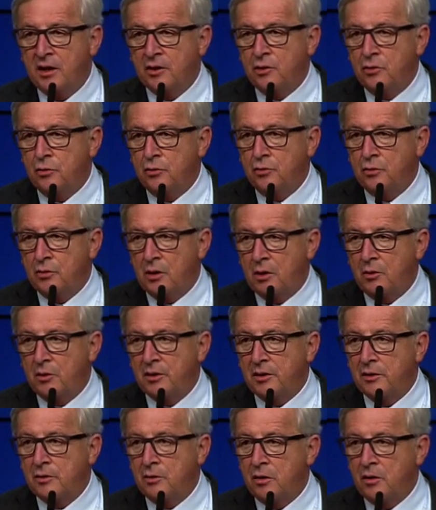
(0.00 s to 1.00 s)
to our
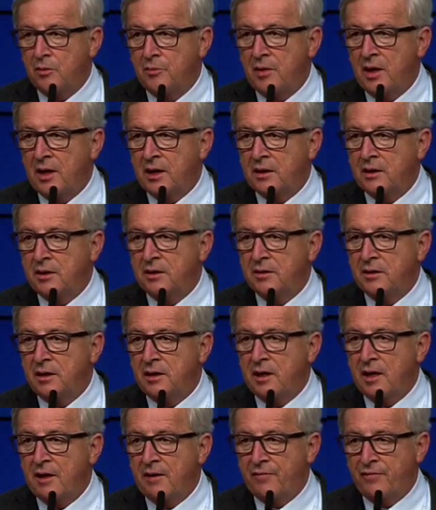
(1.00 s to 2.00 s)
internal market,
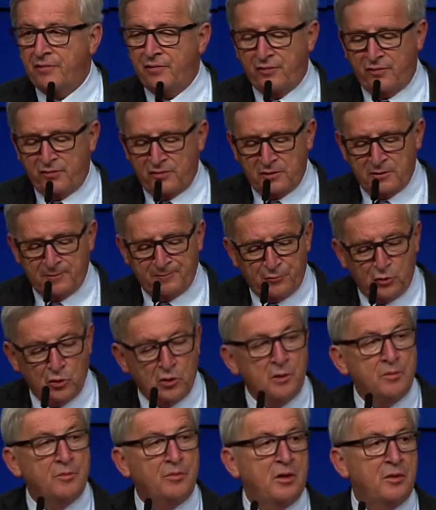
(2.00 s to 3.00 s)
they have to
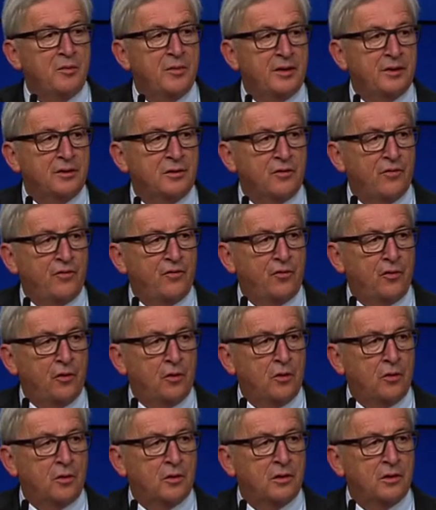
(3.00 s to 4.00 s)
implement the
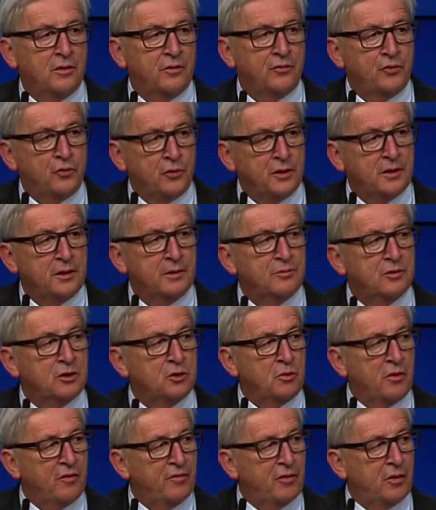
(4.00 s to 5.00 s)
four
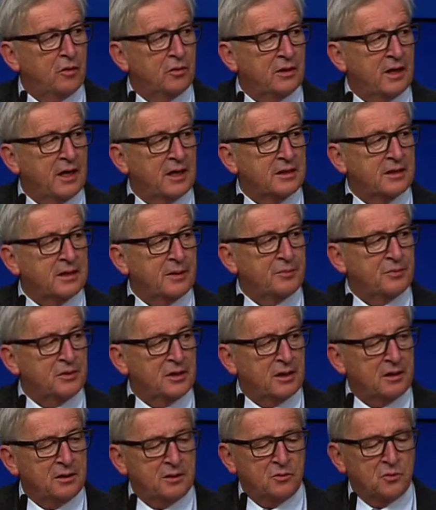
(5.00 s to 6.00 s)
freedoms without
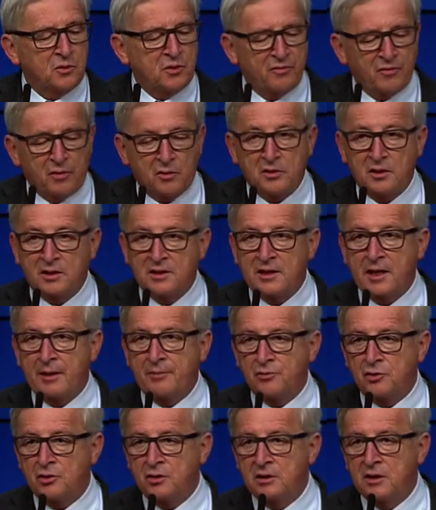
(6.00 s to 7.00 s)

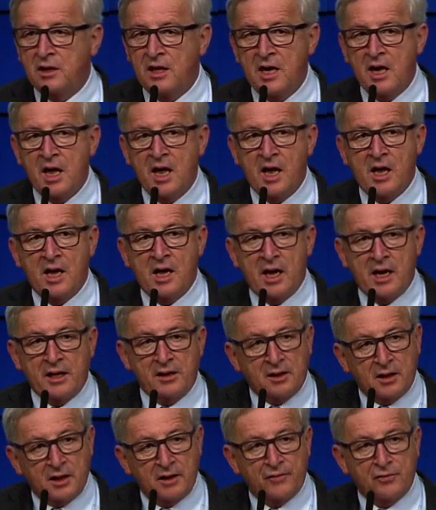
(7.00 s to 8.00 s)
exception,
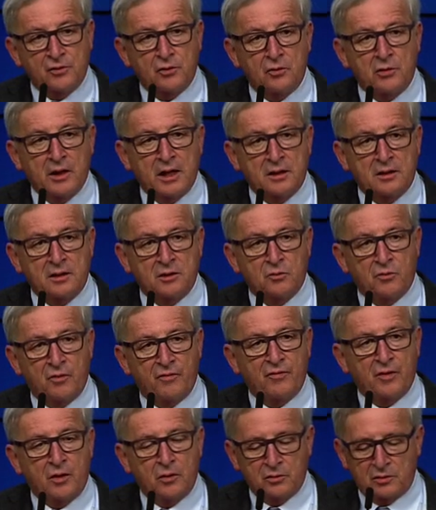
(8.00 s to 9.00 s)
and I have to add
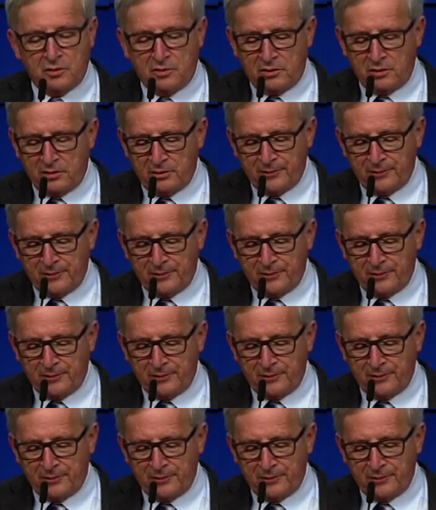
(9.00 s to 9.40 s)
without